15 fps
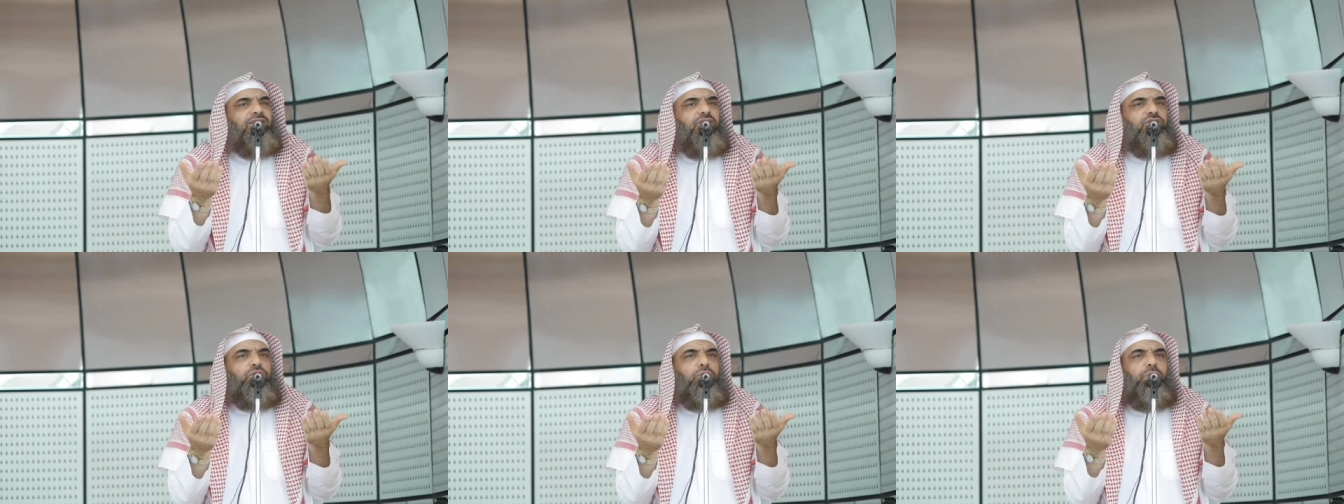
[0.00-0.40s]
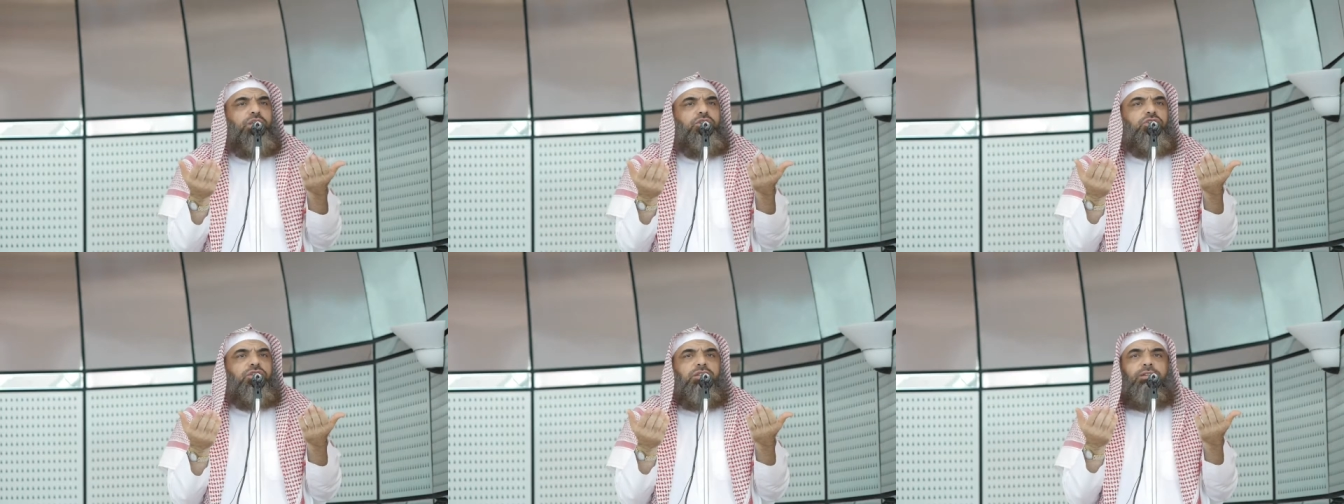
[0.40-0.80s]

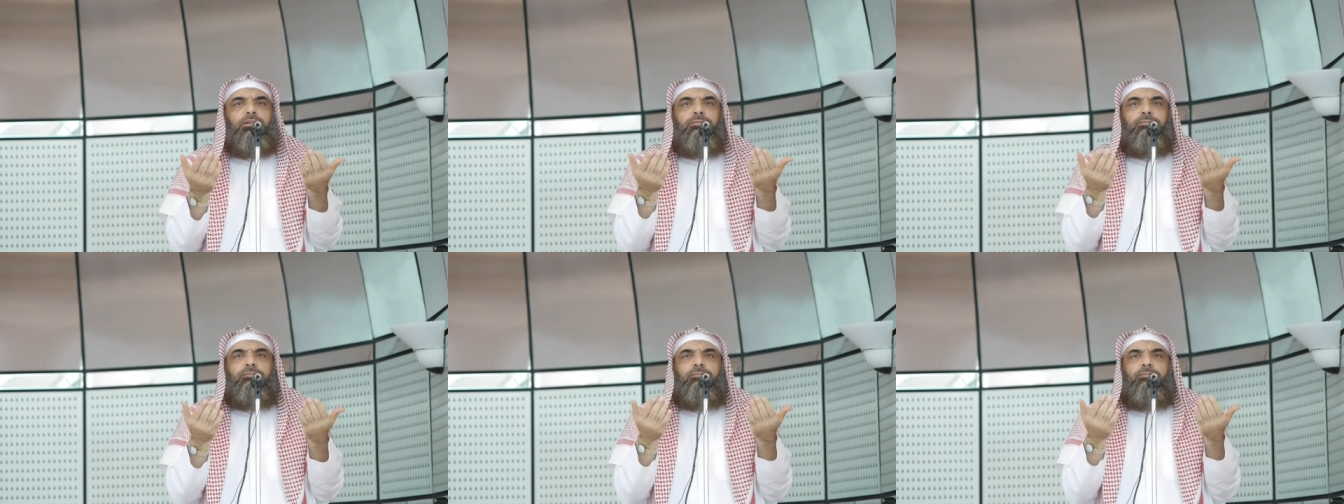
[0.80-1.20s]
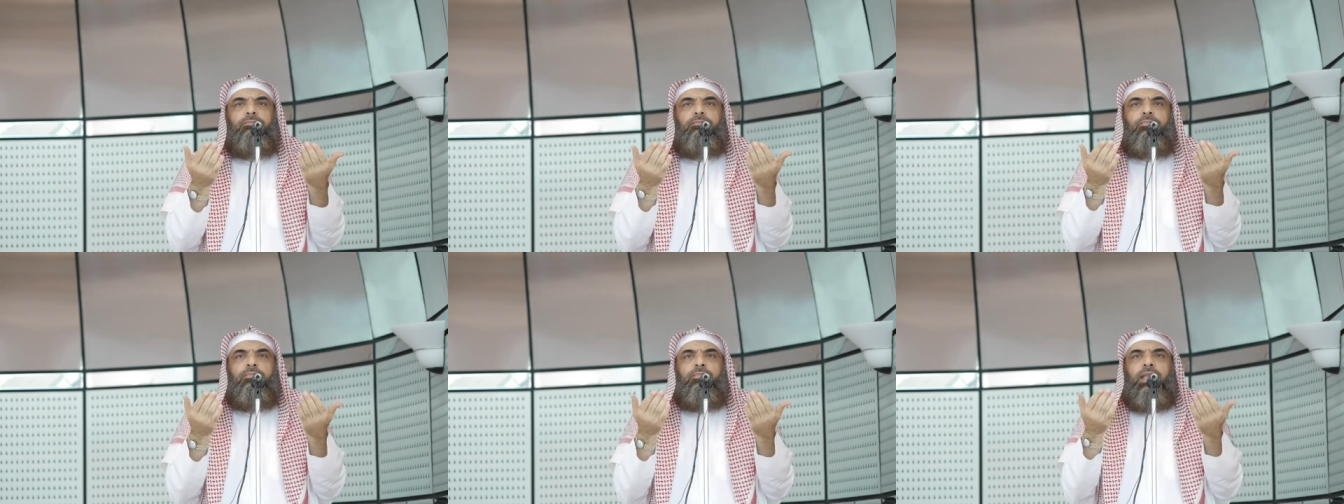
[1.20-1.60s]
situation?
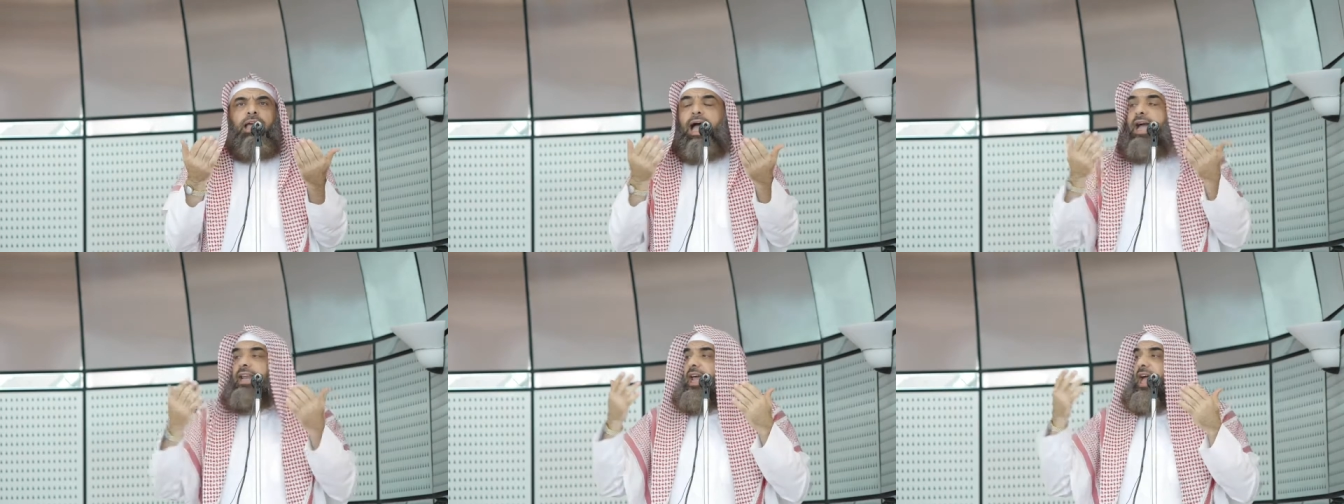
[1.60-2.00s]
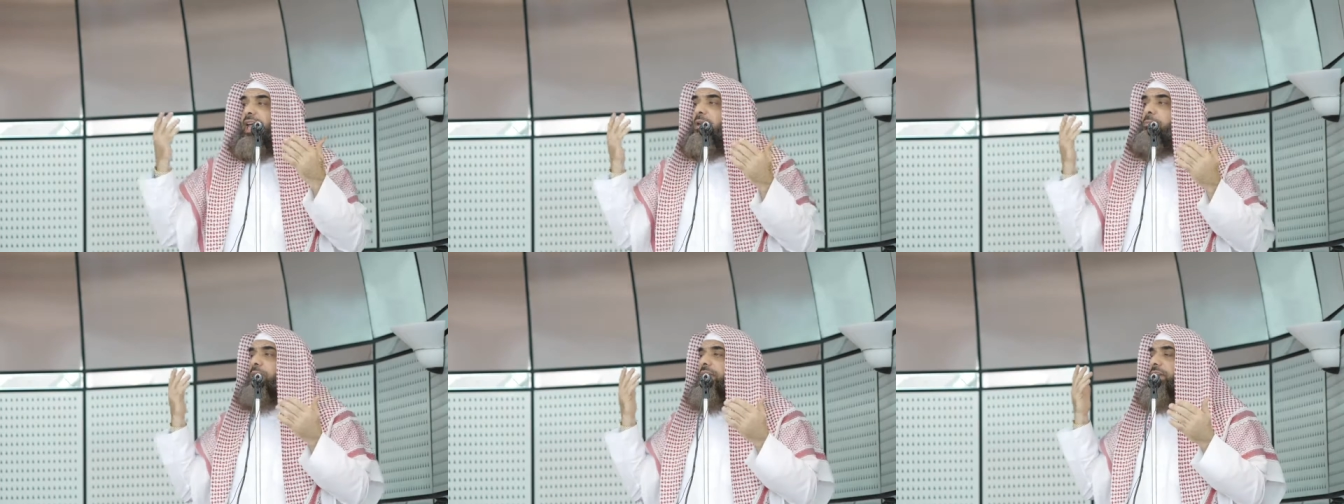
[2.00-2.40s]
An
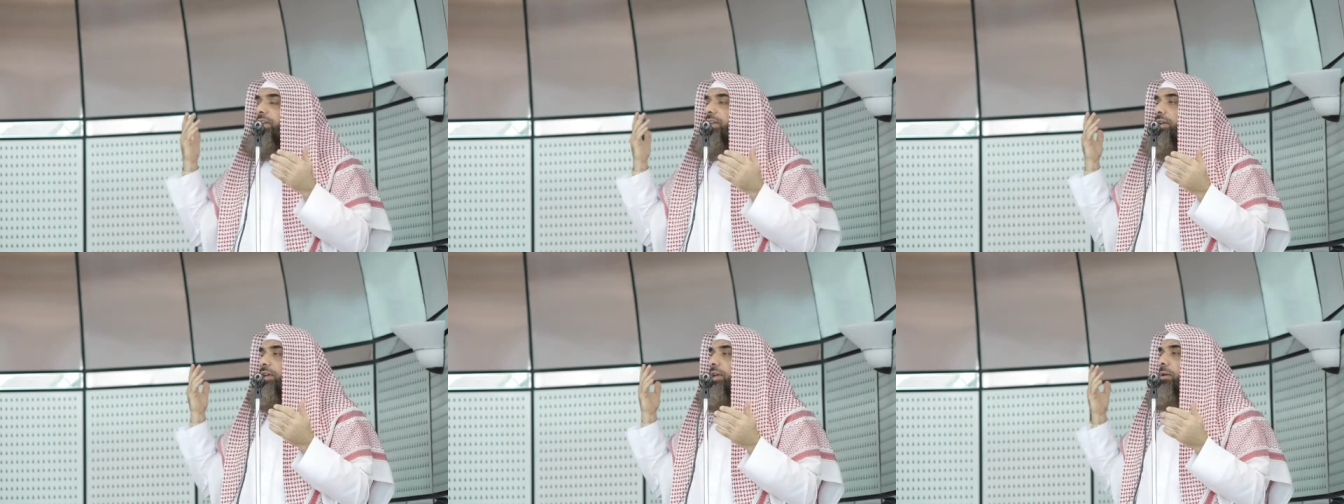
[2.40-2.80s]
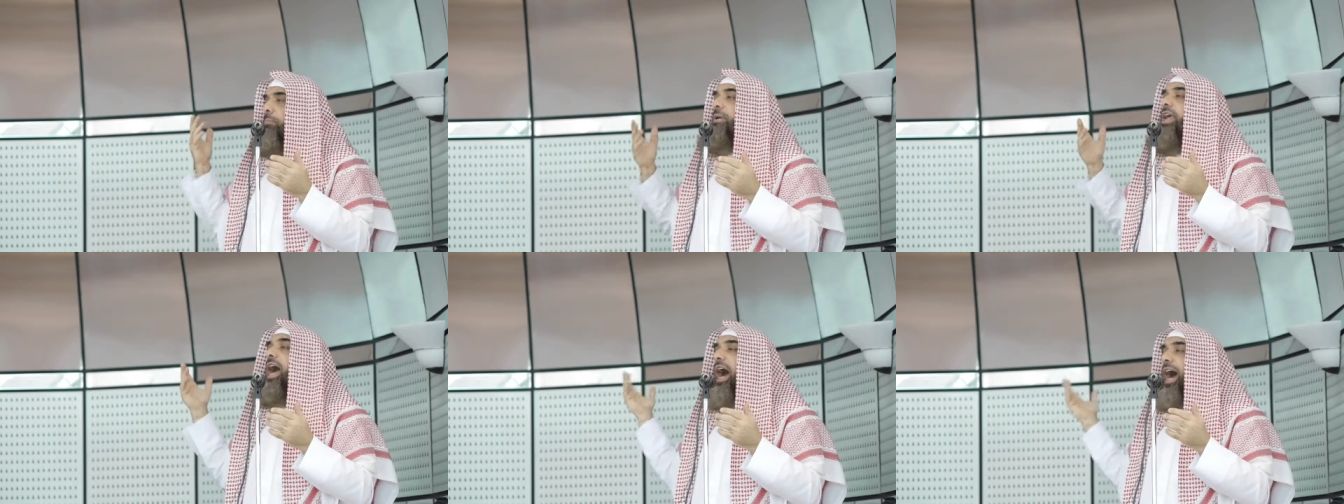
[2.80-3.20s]
enemy
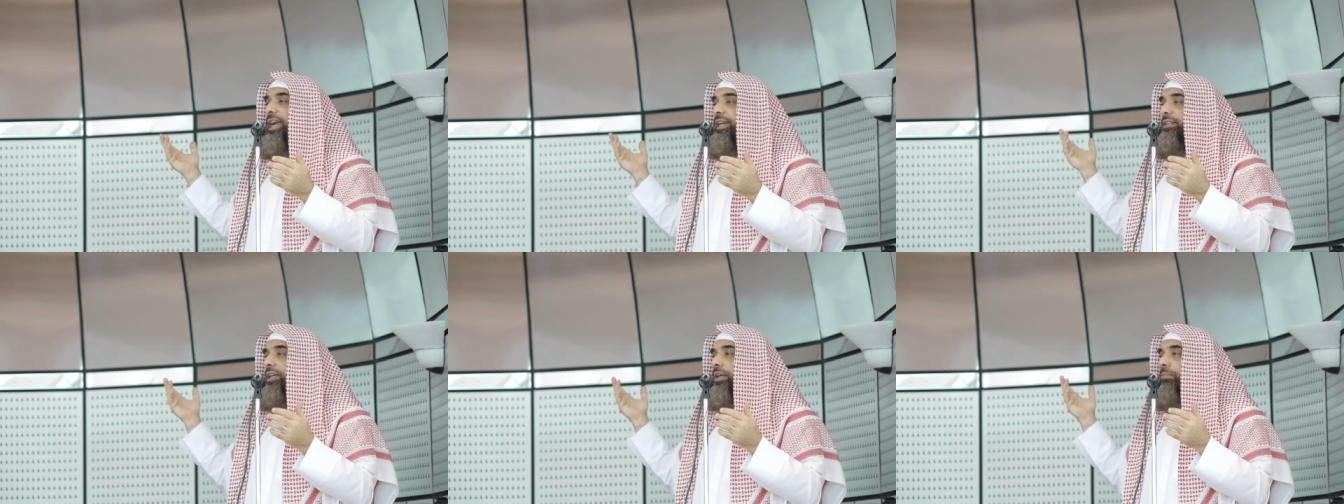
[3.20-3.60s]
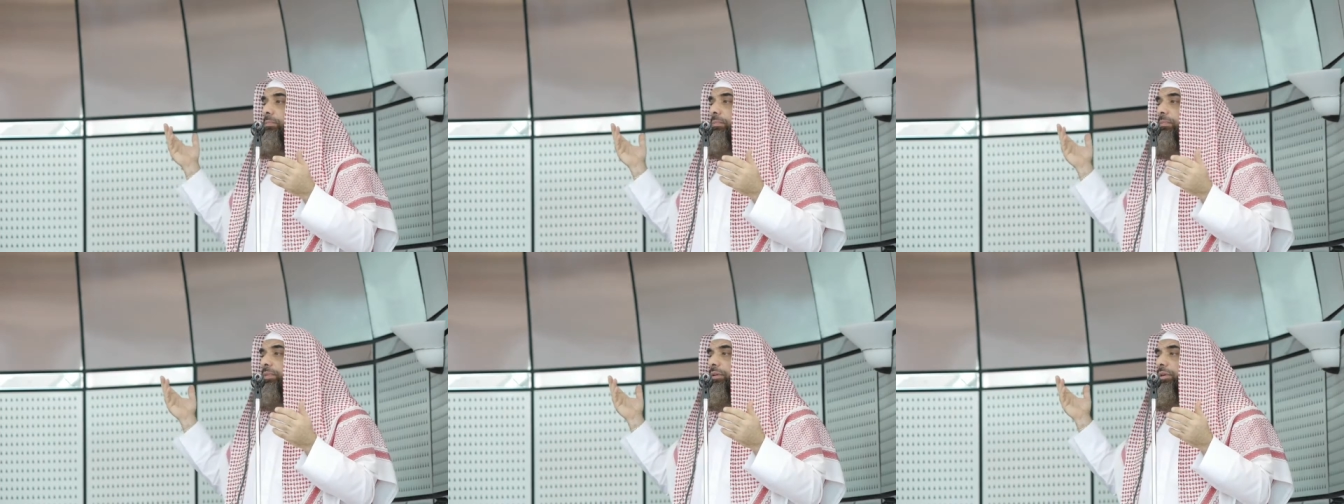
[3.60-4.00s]
behind
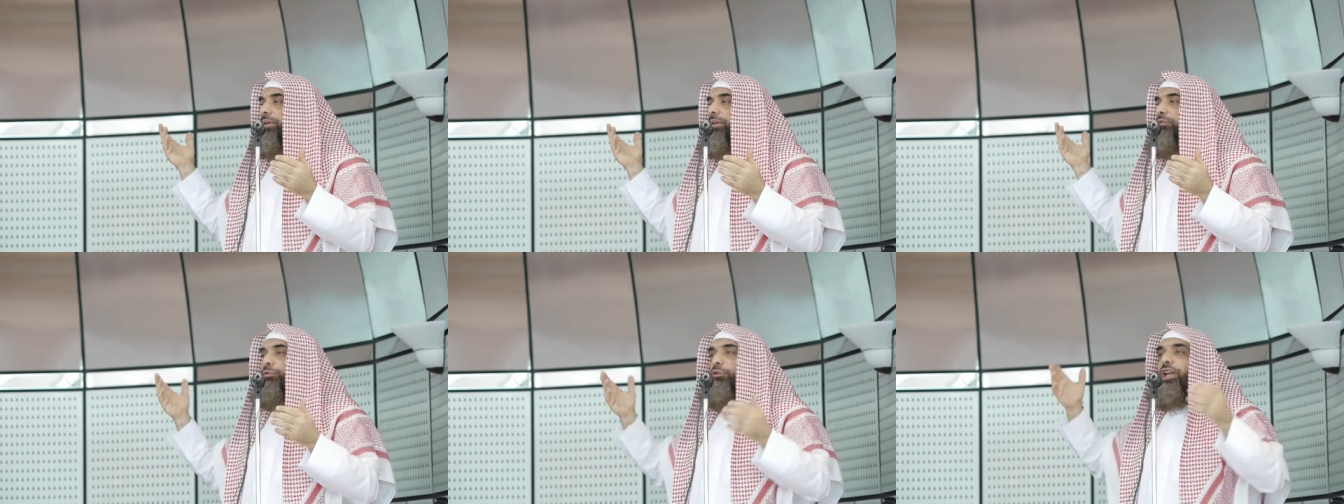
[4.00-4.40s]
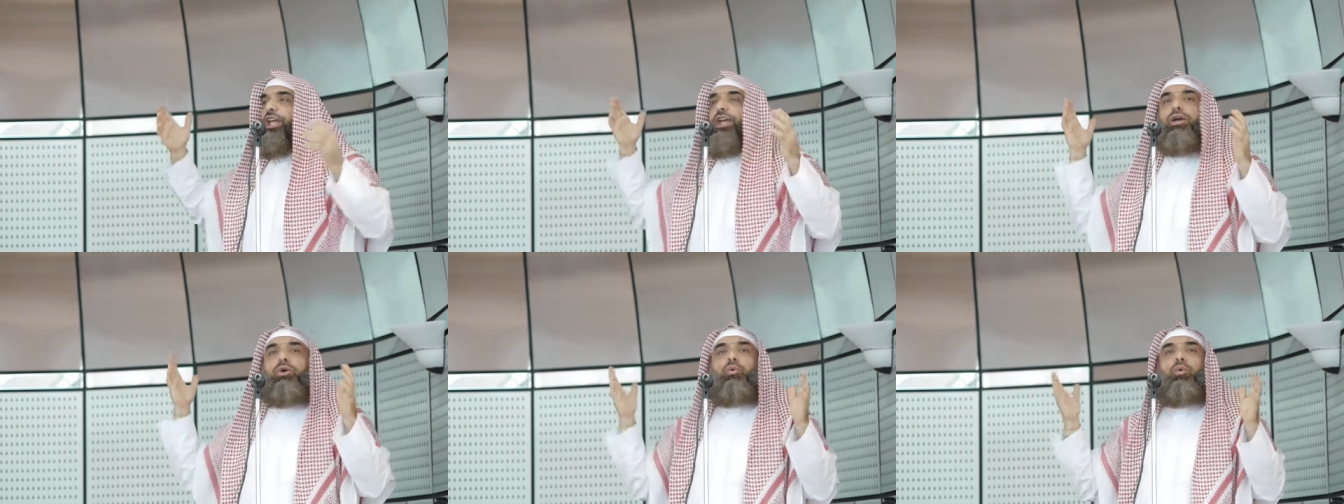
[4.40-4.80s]
him,
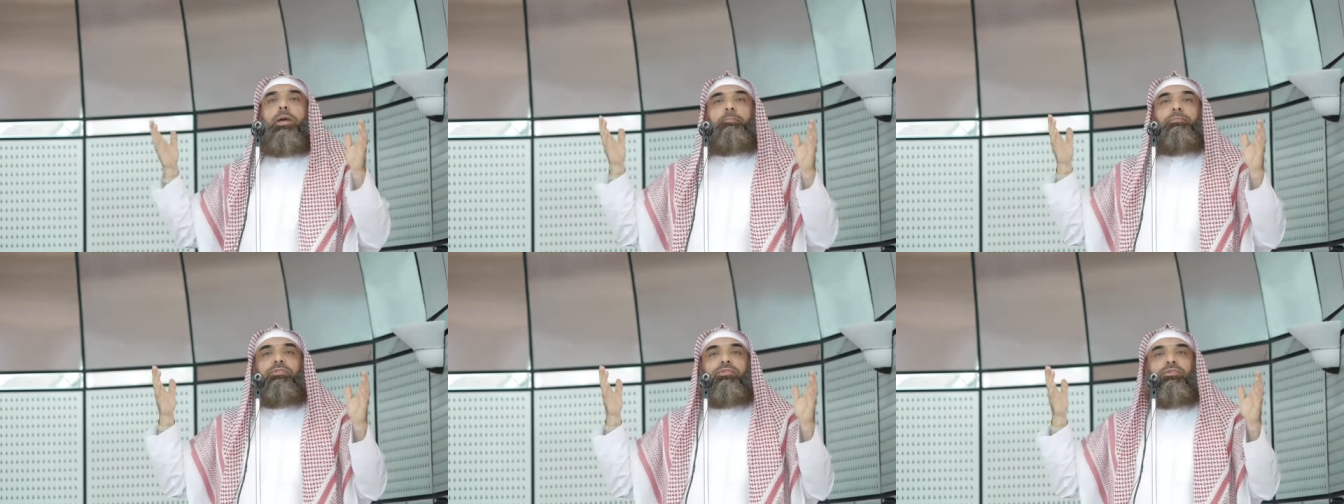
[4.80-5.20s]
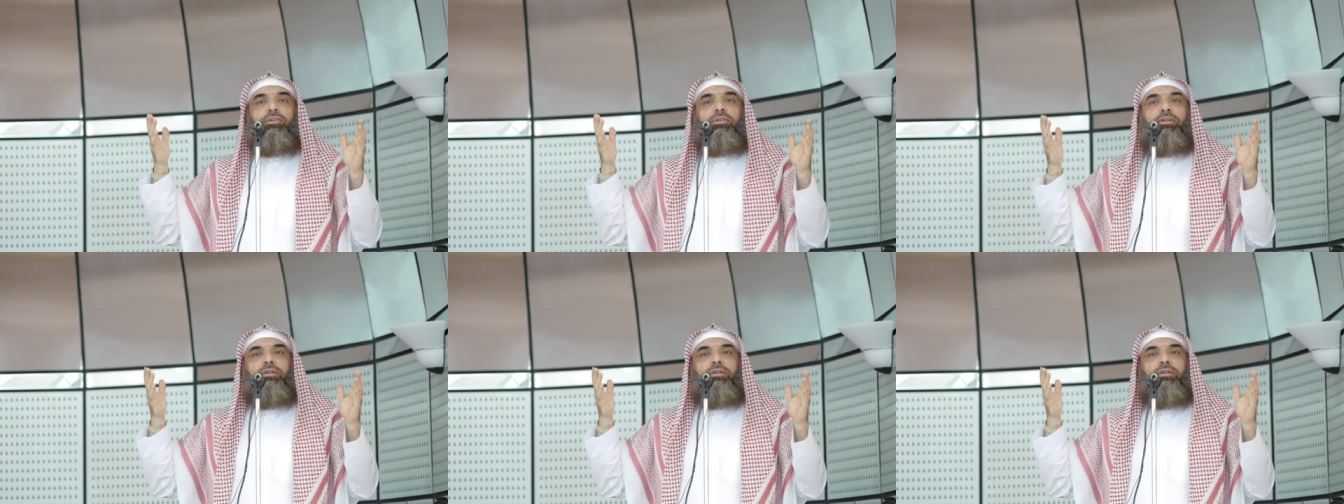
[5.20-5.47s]
fully equipped,